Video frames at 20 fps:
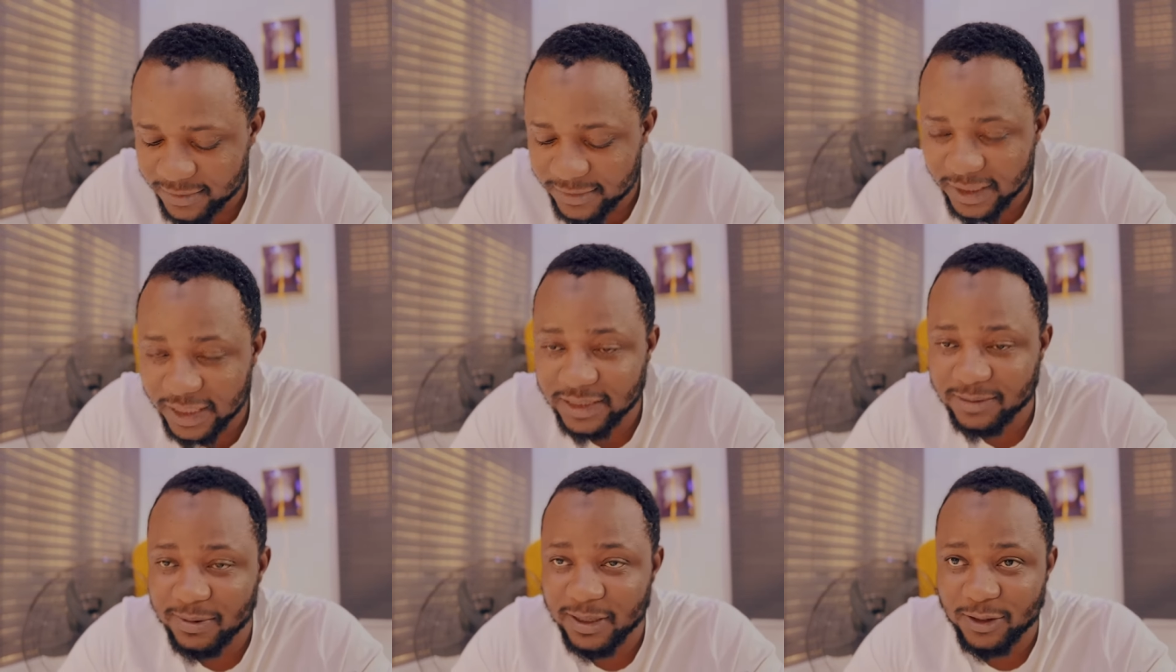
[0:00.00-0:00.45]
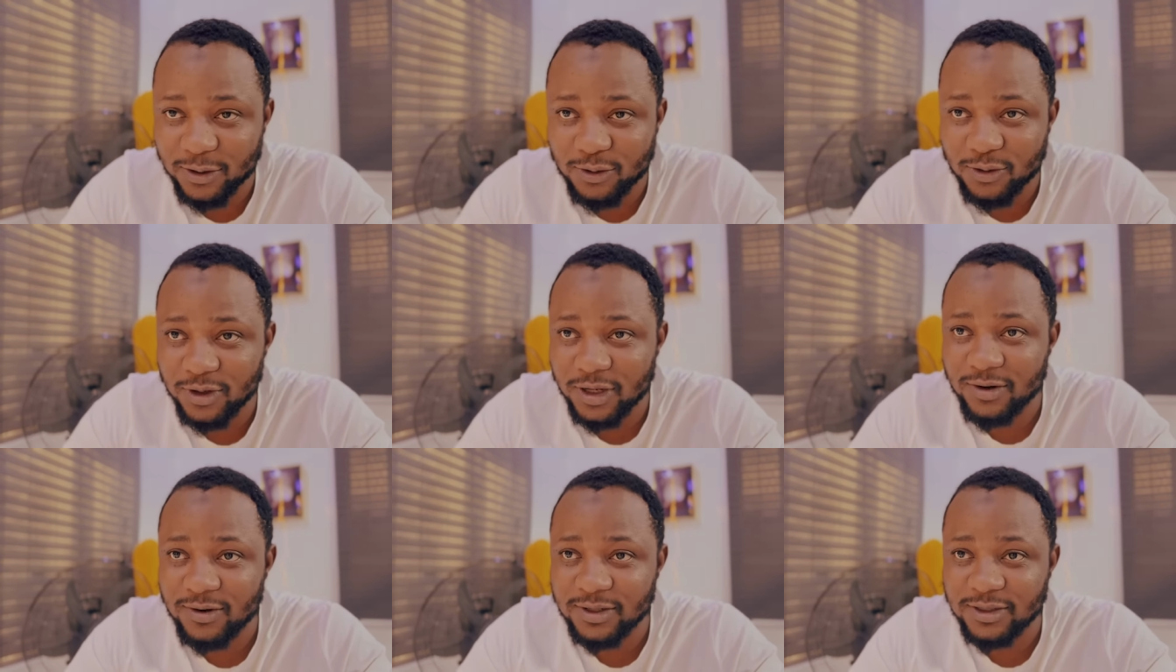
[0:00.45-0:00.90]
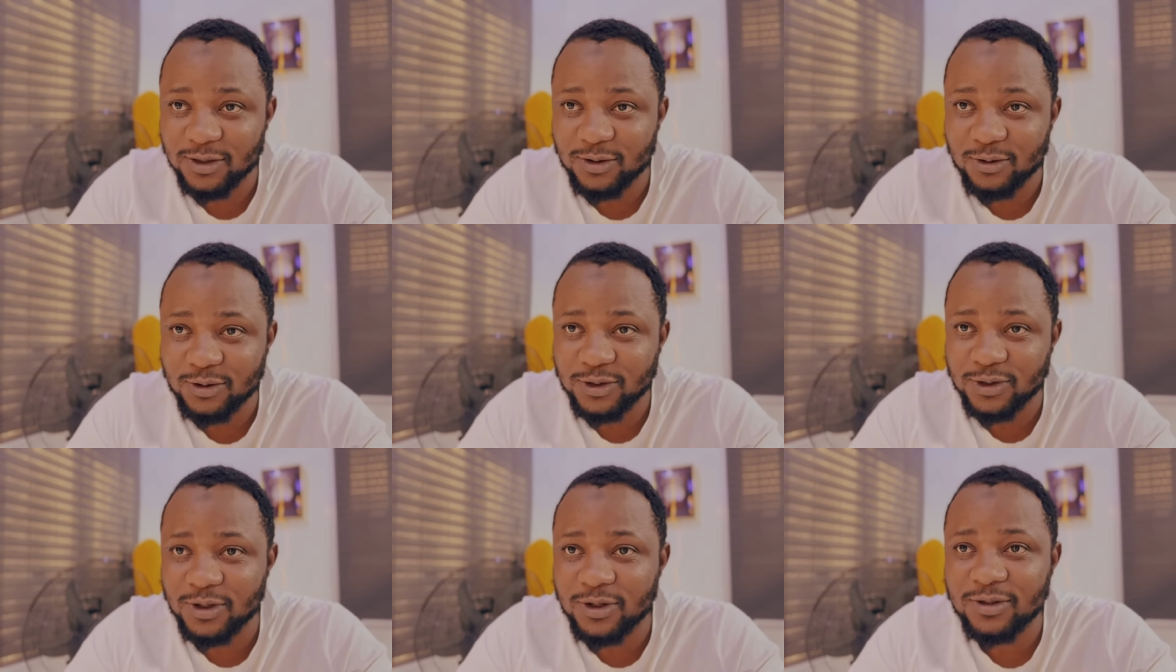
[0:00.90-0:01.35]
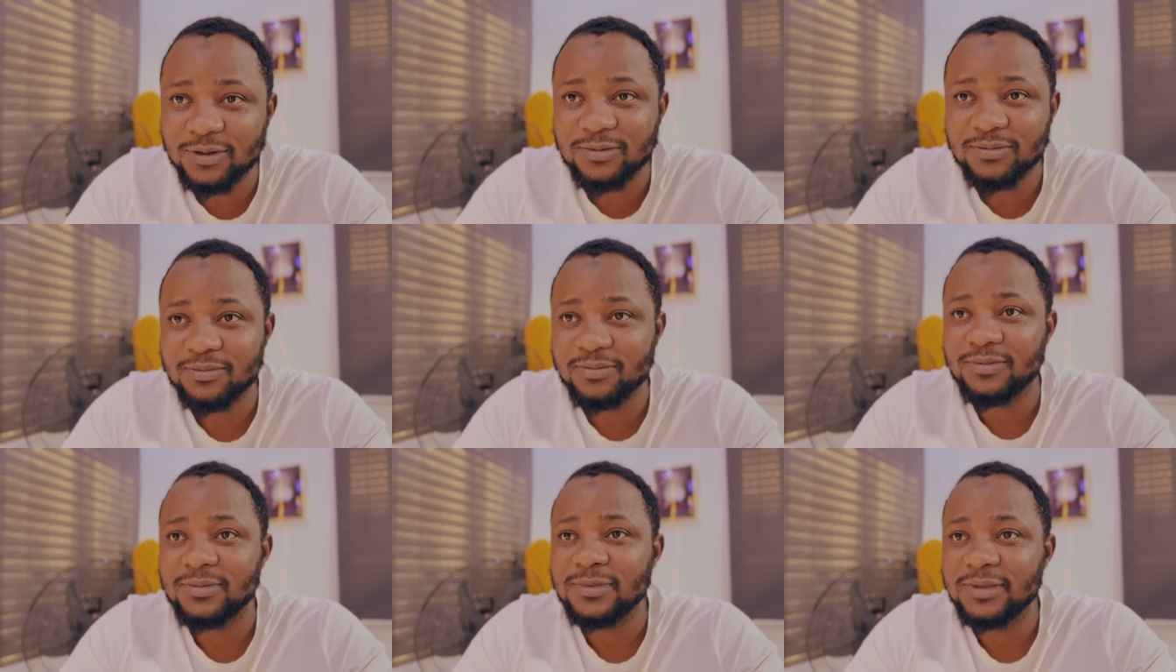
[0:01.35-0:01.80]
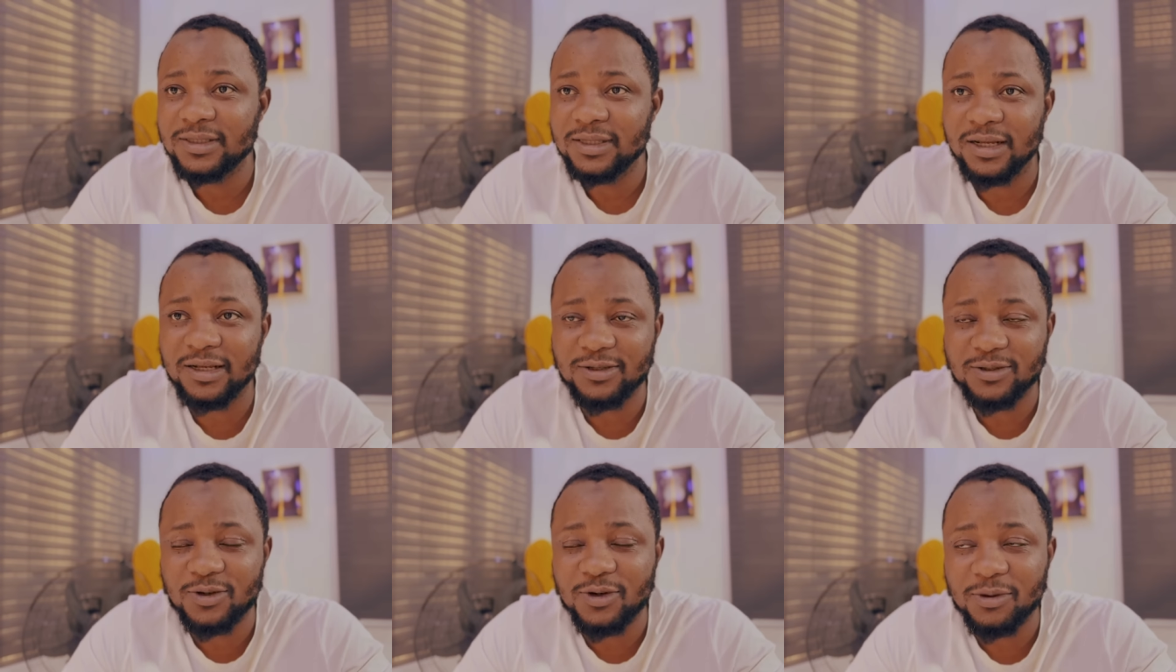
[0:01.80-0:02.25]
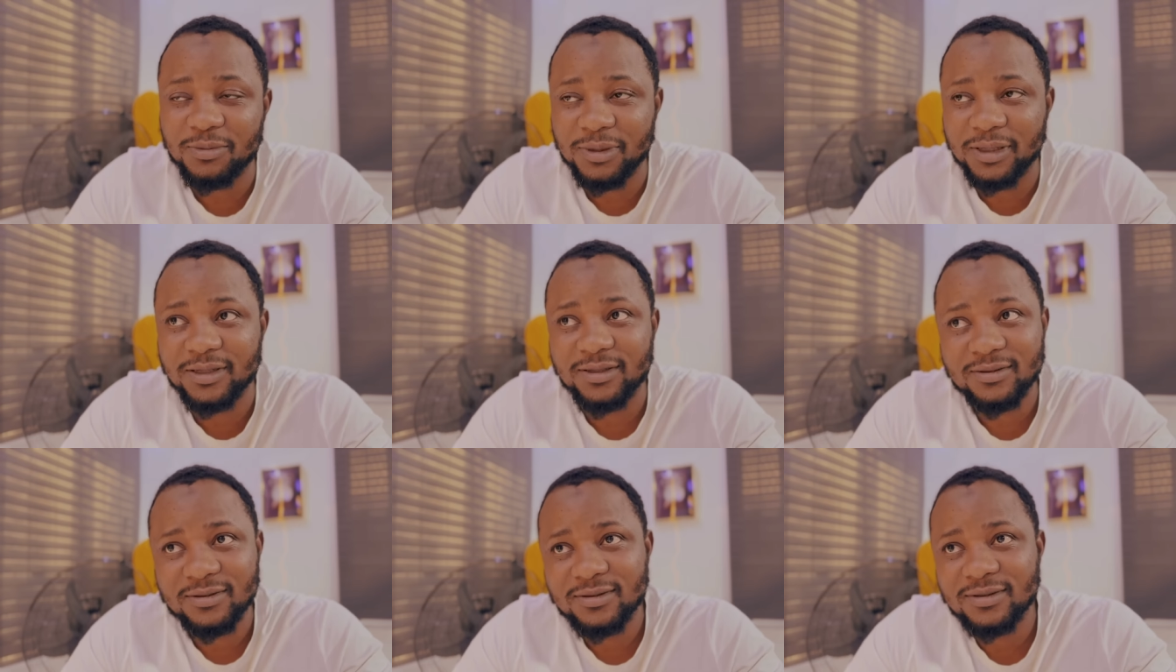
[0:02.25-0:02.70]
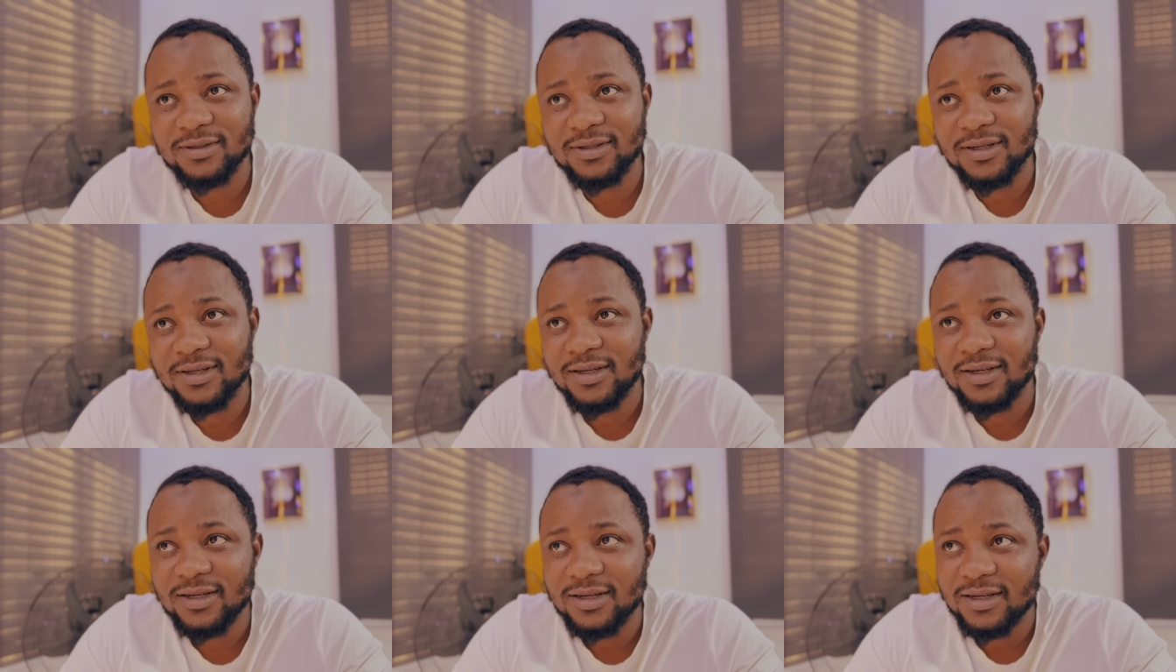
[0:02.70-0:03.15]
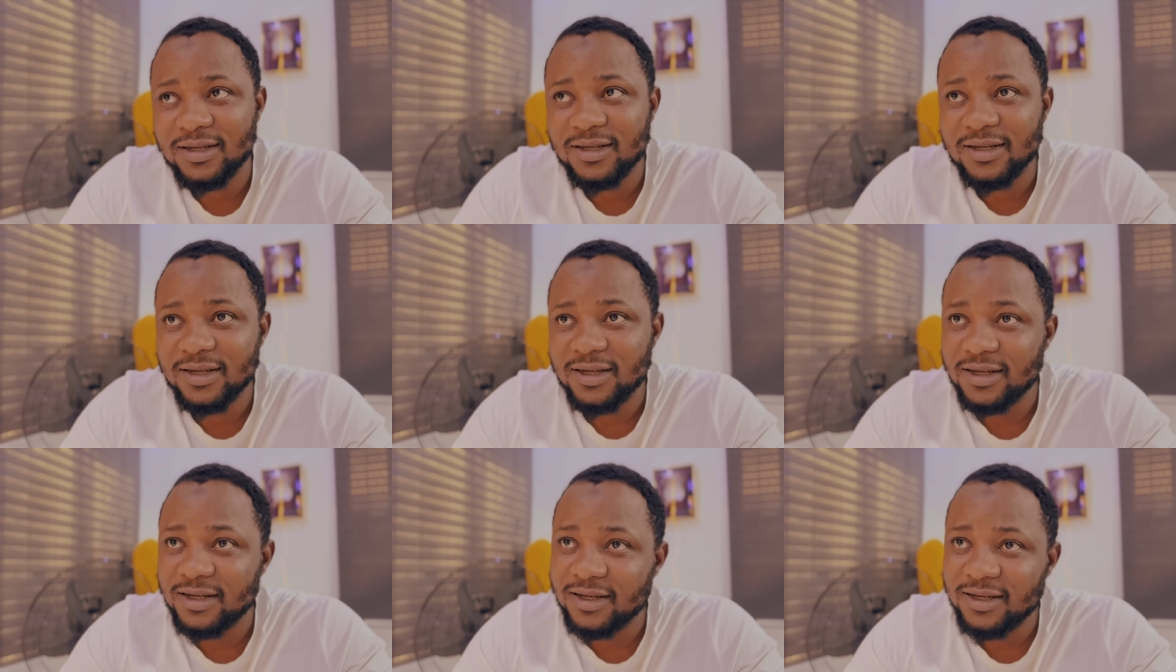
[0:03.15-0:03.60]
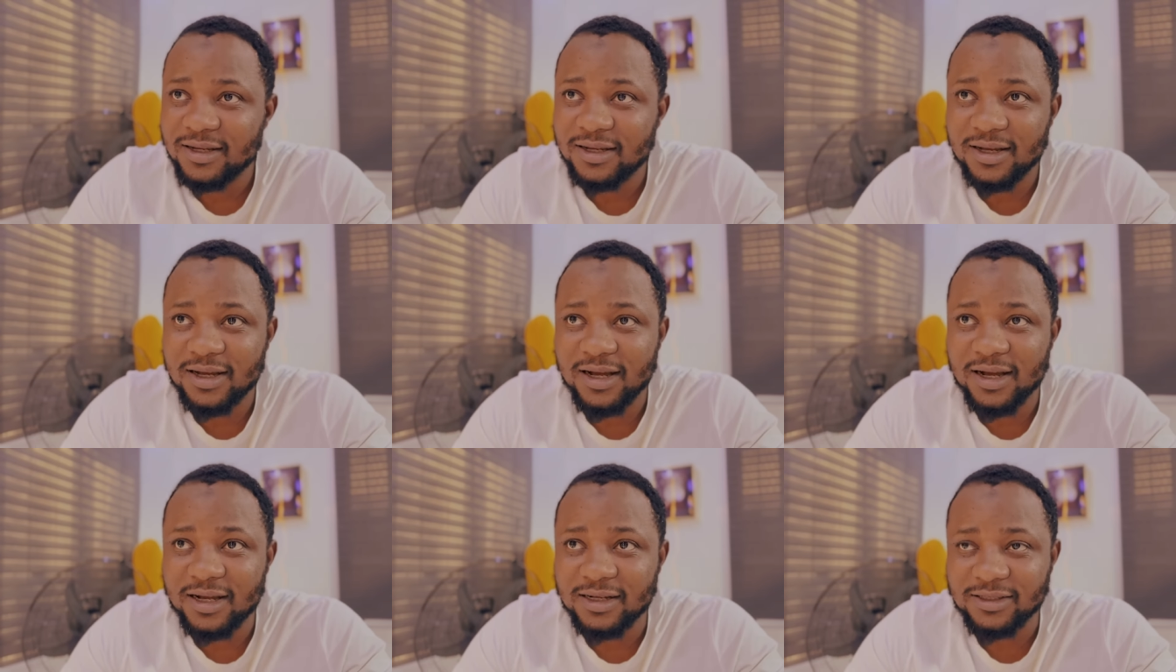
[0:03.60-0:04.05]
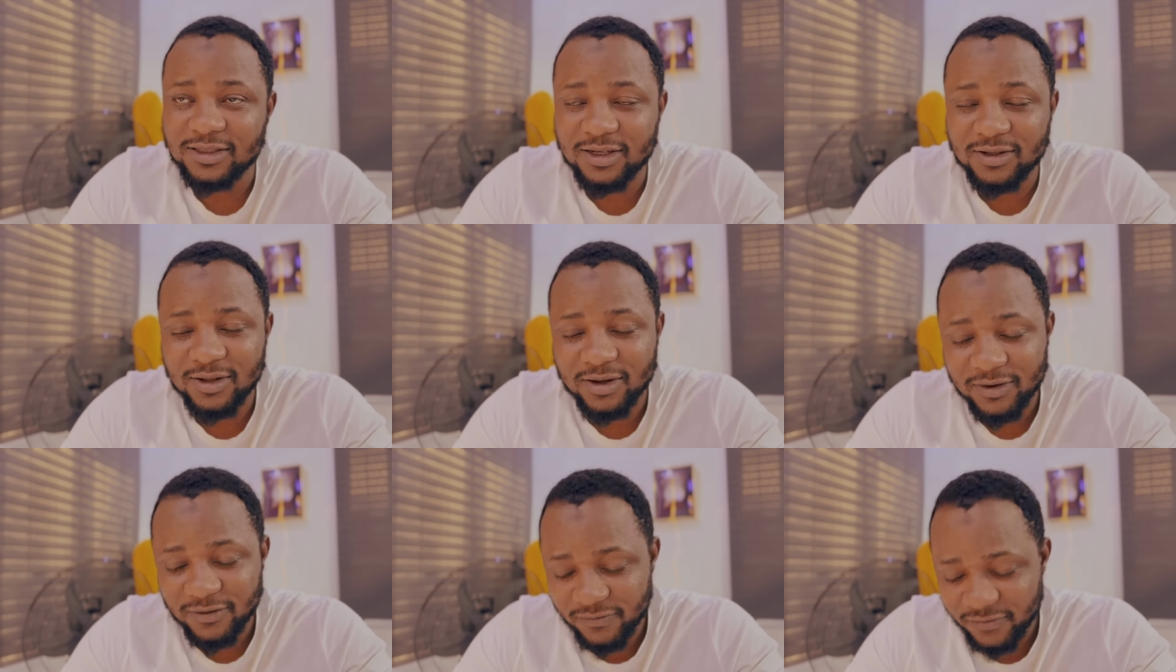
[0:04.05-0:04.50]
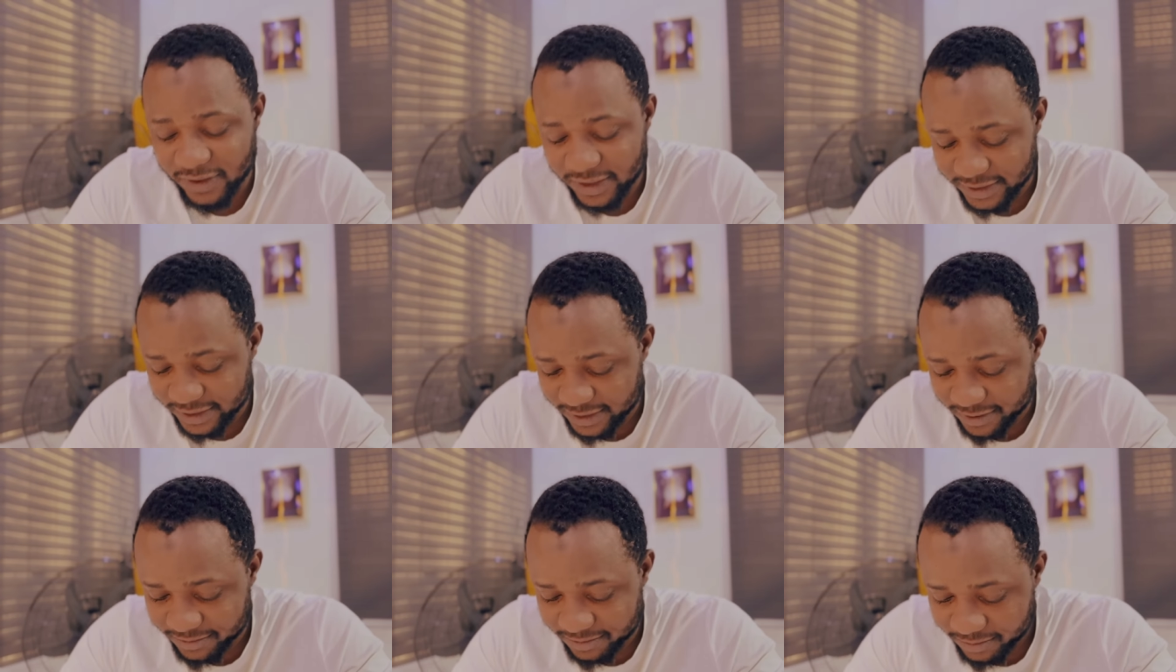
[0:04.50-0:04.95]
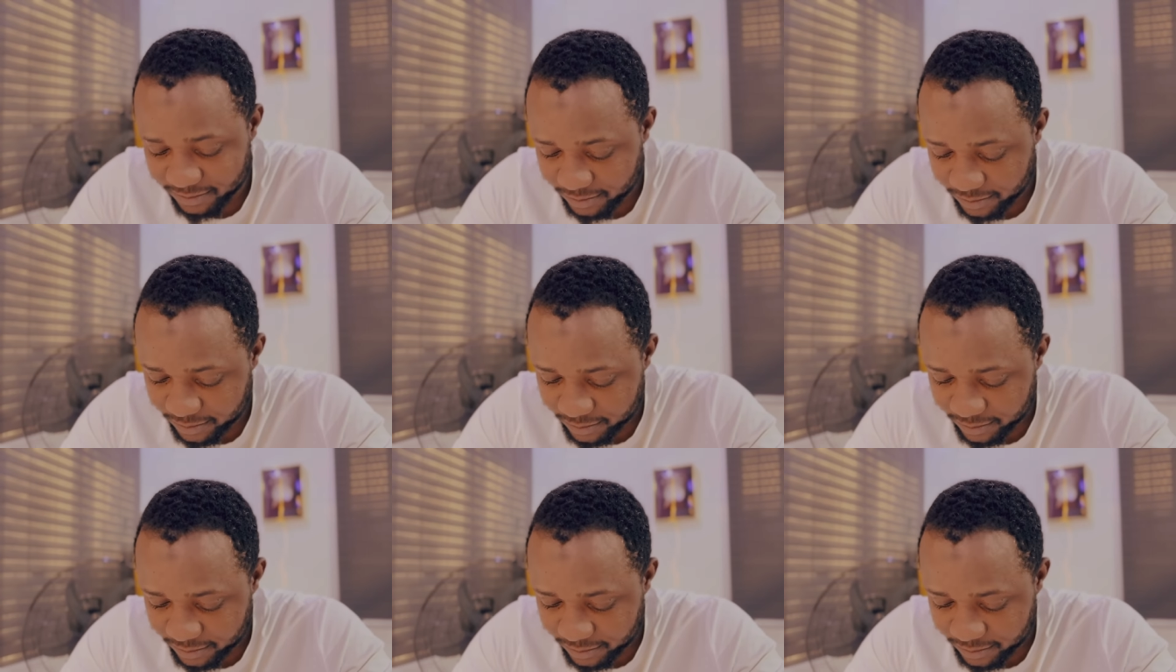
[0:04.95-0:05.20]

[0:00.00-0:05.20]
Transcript: That's my New Year resolution that's coming uh, January first.